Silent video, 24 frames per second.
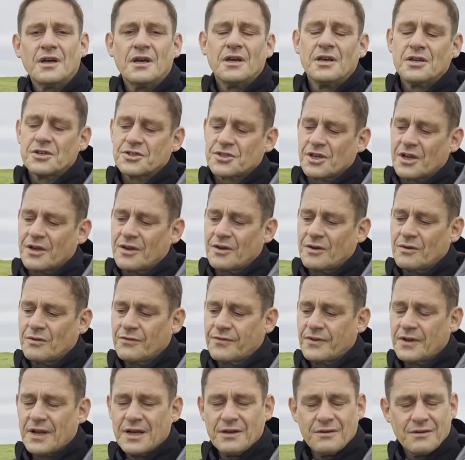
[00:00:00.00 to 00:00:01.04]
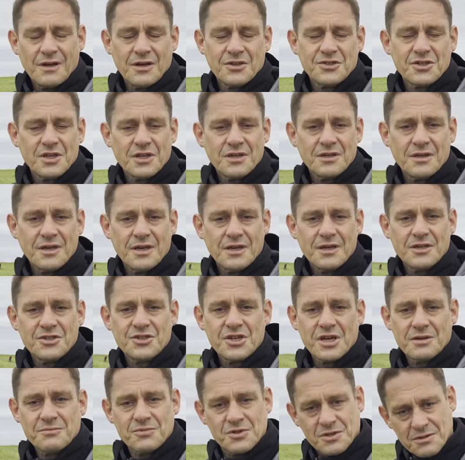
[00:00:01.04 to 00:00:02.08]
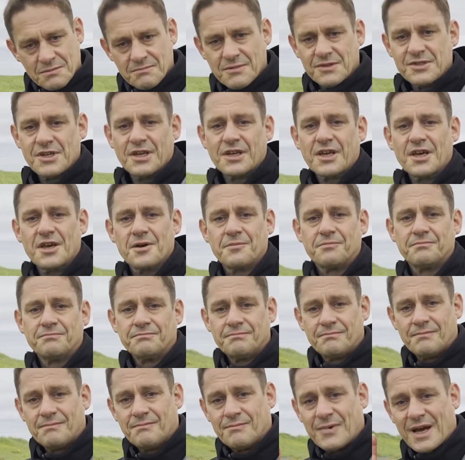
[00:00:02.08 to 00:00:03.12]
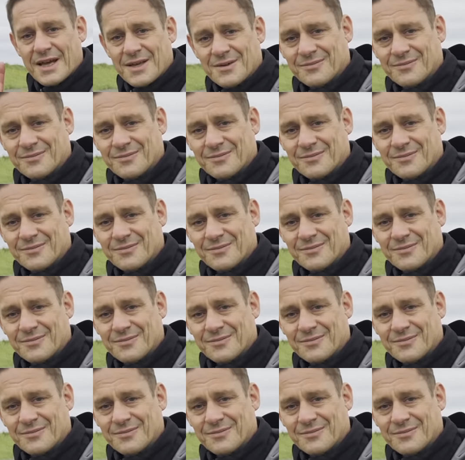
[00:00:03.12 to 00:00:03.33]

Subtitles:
So for now, I'll say siamst and take care. Bye.